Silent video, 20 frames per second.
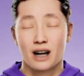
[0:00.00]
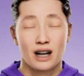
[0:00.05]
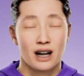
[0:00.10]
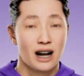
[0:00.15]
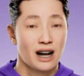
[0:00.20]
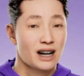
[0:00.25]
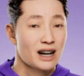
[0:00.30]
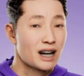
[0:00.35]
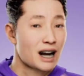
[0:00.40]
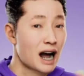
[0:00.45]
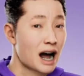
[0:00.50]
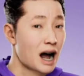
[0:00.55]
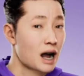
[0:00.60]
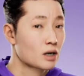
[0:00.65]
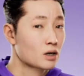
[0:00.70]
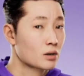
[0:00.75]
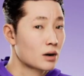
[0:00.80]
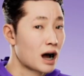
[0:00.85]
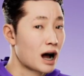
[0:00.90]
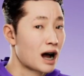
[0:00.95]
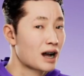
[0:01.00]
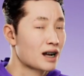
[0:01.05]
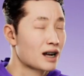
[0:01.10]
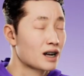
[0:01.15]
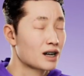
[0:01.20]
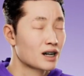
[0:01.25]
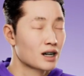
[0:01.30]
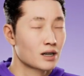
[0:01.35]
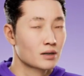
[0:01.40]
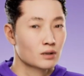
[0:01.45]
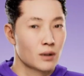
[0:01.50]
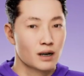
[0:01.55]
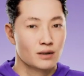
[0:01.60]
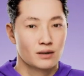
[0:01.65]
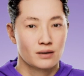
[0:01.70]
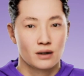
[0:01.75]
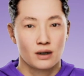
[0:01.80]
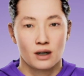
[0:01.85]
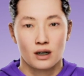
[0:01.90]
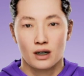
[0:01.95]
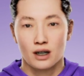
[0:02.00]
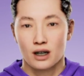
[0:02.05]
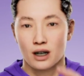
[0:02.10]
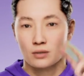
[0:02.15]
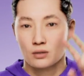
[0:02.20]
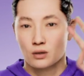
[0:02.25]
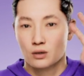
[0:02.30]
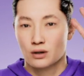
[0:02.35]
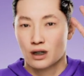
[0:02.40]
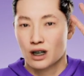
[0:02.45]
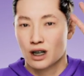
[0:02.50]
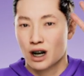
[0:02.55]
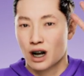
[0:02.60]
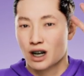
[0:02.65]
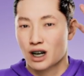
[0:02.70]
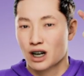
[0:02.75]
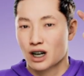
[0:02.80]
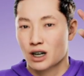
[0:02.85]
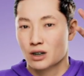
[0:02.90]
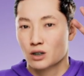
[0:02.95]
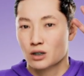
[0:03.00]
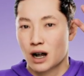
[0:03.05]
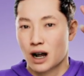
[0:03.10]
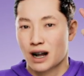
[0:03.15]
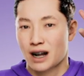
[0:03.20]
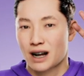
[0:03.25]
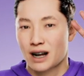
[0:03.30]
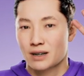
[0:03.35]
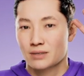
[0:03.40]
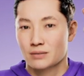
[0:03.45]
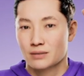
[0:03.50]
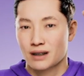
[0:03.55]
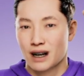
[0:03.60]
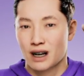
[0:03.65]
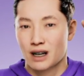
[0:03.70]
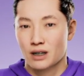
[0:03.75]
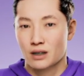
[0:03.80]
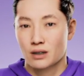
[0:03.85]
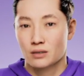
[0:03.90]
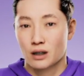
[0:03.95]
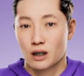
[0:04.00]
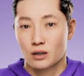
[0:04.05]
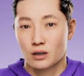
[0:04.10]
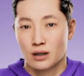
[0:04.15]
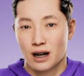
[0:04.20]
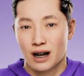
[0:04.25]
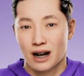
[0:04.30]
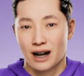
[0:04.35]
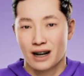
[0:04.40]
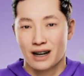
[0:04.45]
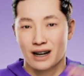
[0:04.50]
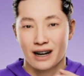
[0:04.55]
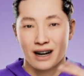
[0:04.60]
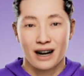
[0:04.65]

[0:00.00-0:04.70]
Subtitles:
testing out what I consider my first production-ready VTuber rig.